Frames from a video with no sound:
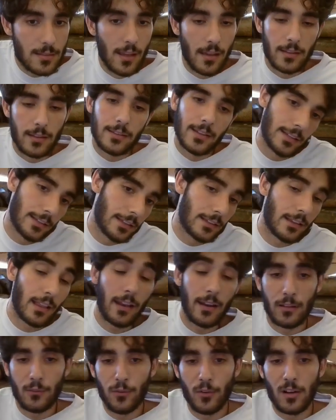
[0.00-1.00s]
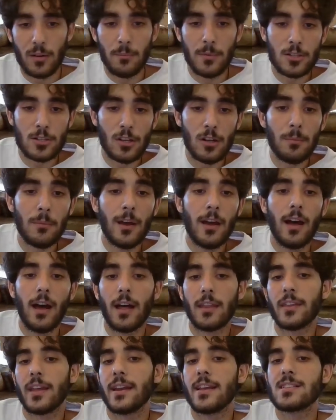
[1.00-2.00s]
He traded a knight for a bishop,
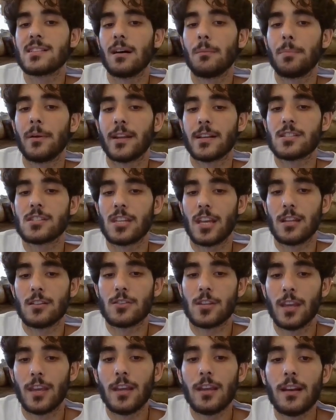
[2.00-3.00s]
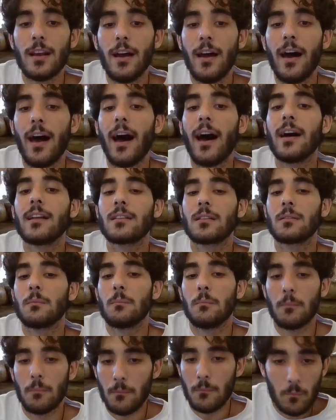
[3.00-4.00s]
and then he's up an exchange here.
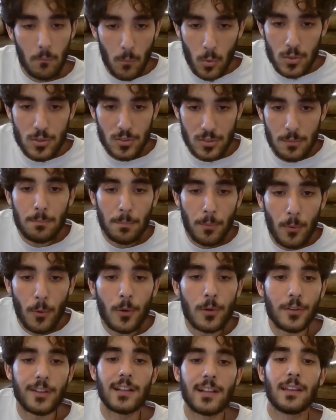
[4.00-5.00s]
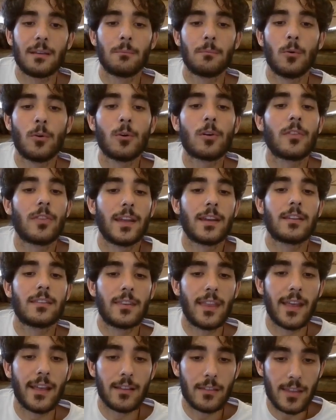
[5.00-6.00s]
And most importantly, more than
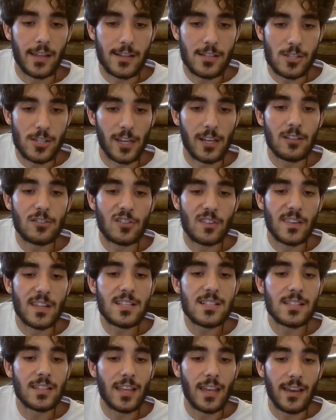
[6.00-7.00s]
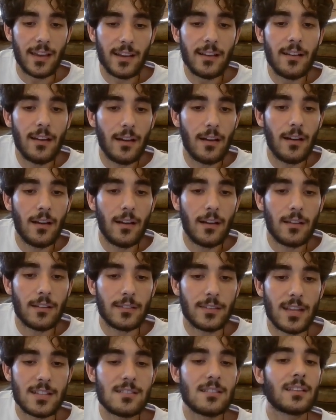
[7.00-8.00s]
the exchange, this king
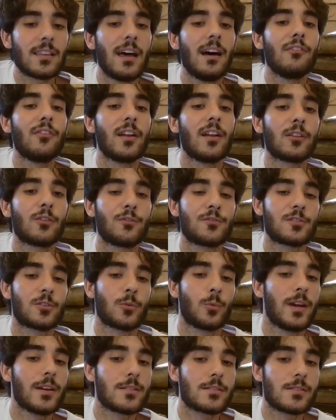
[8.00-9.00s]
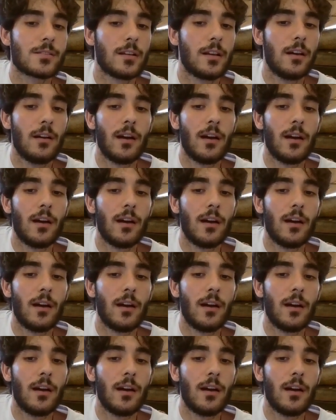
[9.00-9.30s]
doesn't have a lot of squares.